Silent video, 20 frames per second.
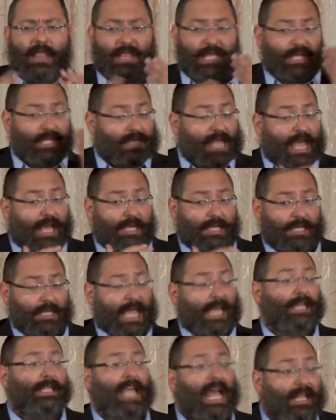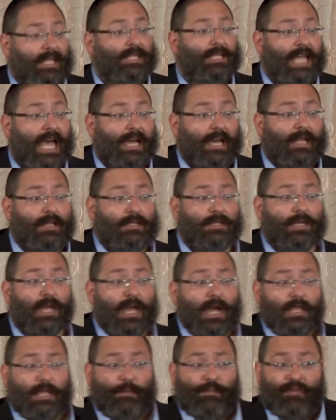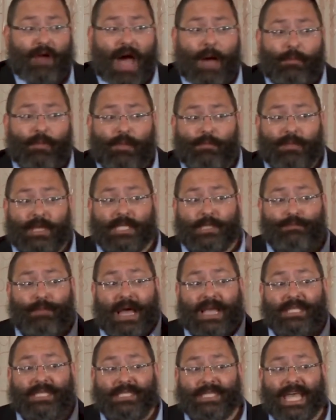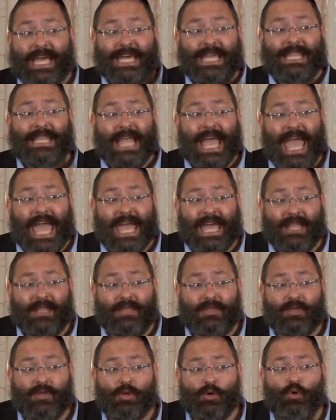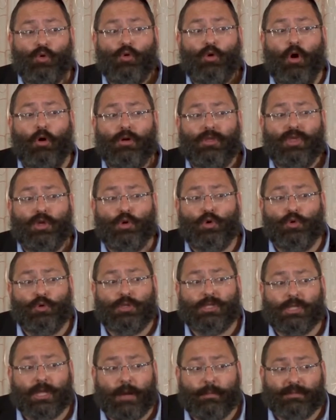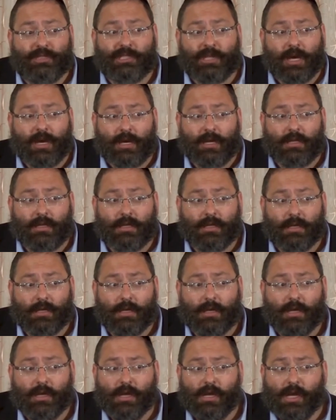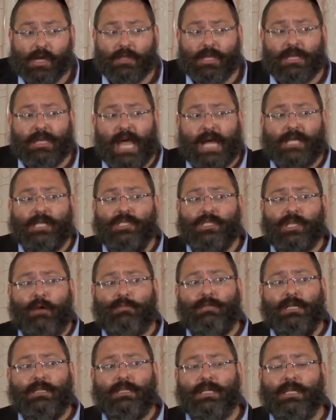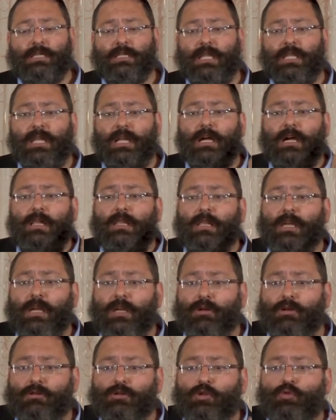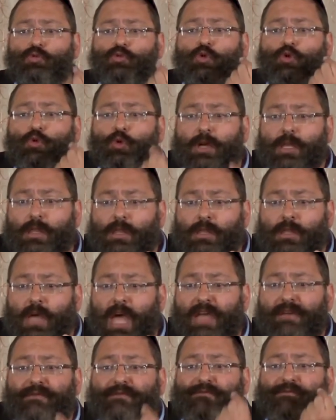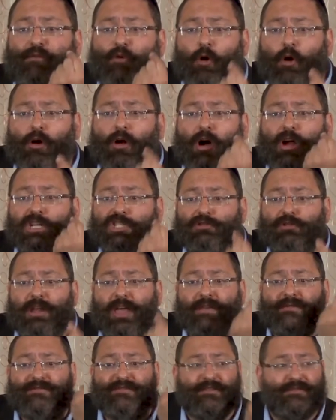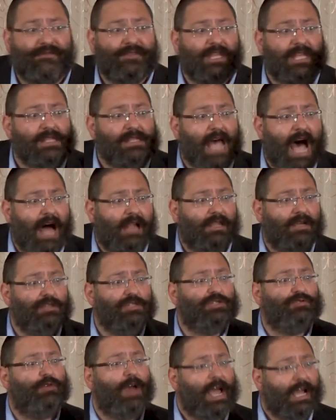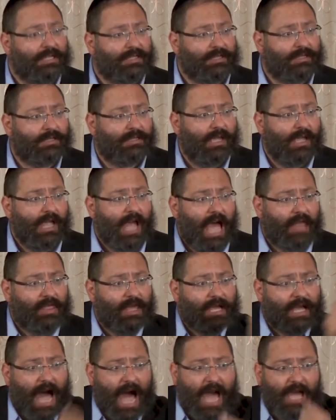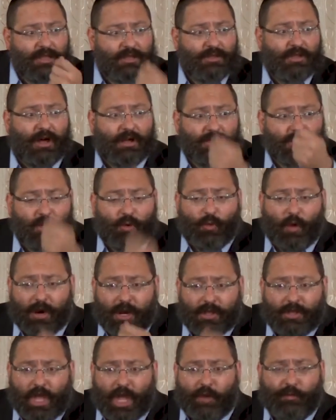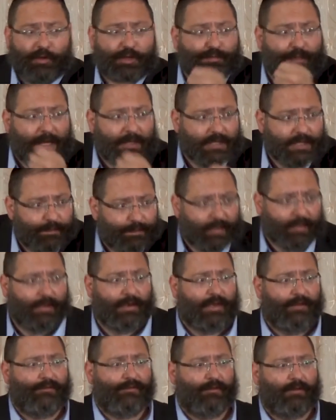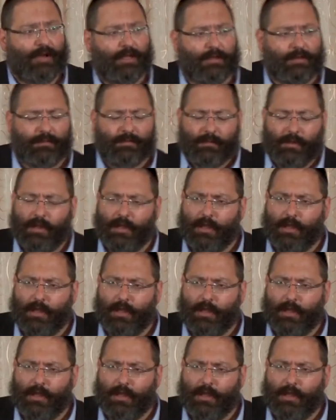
This takes like ten seconds. The problem is, by second eight, you go to the new subject. The next subject is that the cleaners ruined a four hundred fifty dollar dress and the guy doesn't want to take responsibility for it.